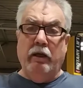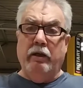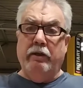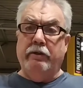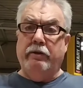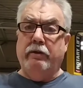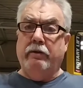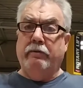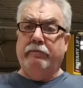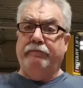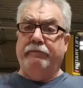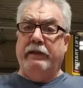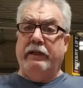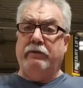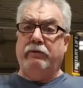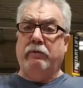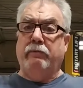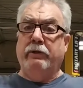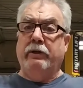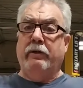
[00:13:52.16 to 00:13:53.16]
So
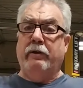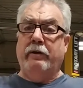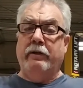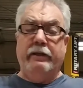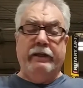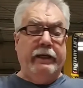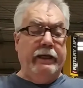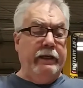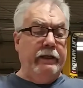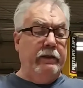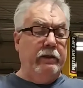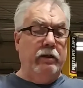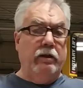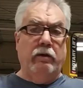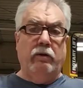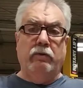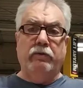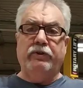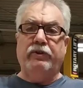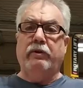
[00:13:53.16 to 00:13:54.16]
that's where we are today.
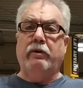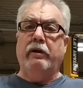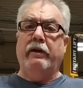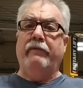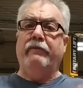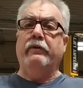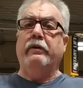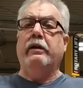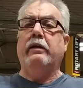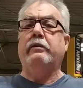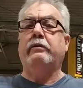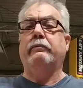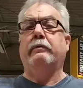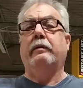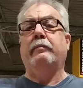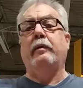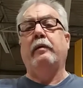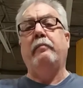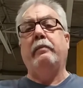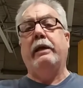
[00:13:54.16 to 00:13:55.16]
Oh, sorry, I forgot to
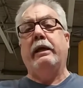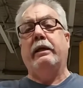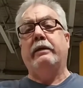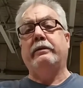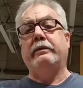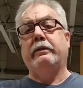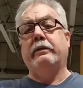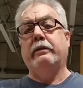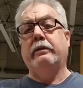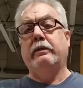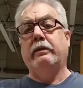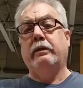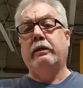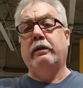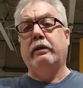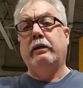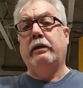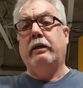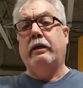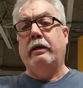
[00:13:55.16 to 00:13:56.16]
wear my mask.
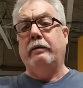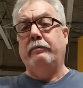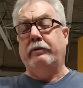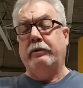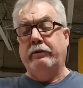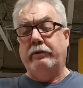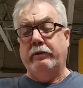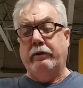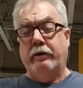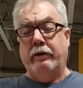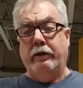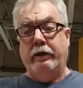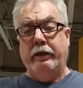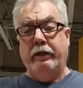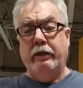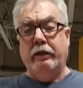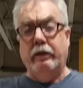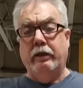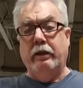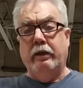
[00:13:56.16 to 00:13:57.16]
I'm so sorry.
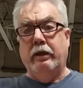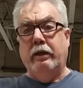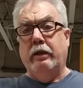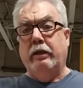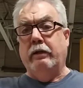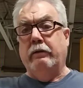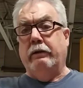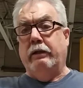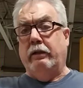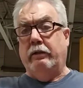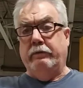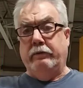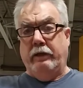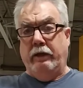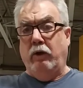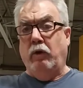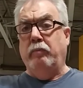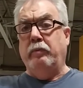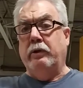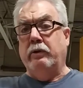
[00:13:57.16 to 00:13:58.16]
Well, I
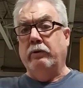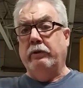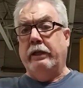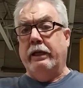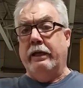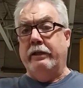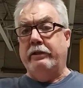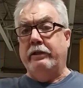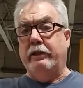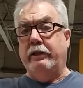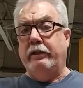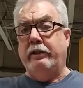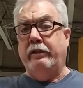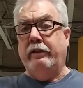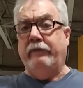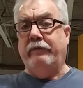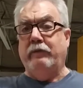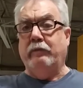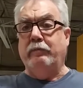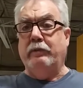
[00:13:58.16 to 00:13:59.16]
hope you don't catch
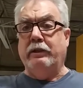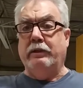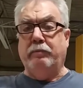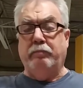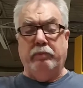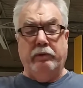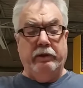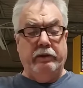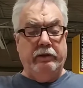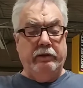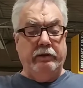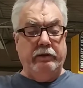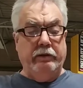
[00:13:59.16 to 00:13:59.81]
anything from this, but